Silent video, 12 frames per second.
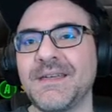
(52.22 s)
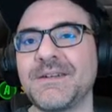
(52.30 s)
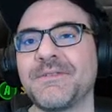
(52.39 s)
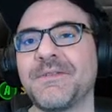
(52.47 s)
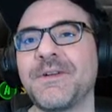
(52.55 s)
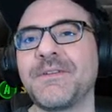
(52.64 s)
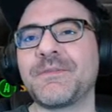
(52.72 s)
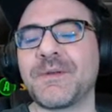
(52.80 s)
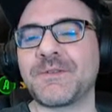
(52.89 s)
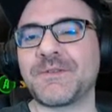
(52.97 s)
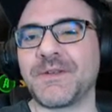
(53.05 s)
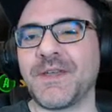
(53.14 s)
And our very
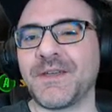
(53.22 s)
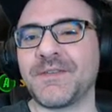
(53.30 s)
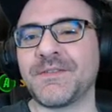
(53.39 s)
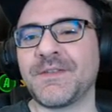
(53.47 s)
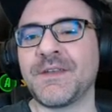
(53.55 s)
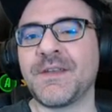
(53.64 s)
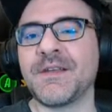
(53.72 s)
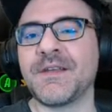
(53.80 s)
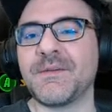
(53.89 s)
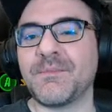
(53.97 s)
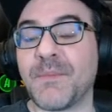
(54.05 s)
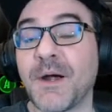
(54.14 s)
special guest,
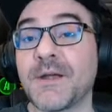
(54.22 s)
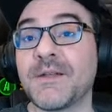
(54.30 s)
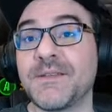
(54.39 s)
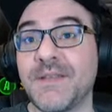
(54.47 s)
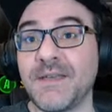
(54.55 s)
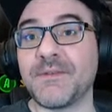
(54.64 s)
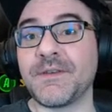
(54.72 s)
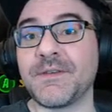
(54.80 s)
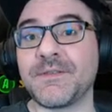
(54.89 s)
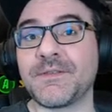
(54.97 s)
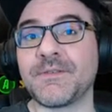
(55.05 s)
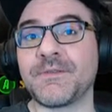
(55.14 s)
Mark
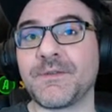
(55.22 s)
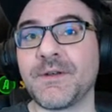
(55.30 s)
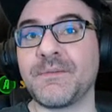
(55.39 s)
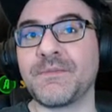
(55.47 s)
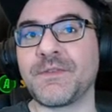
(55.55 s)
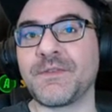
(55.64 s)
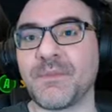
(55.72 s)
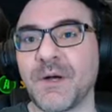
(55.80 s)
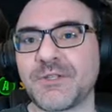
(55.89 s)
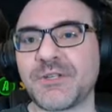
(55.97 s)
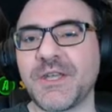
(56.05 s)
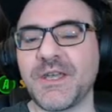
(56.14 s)
Davis from
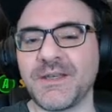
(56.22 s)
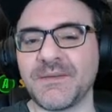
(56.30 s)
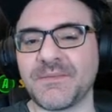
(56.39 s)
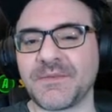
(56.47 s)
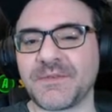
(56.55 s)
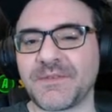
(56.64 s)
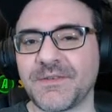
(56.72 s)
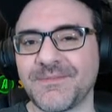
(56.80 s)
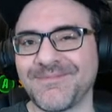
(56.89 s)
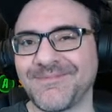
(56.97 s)
Smonch Games.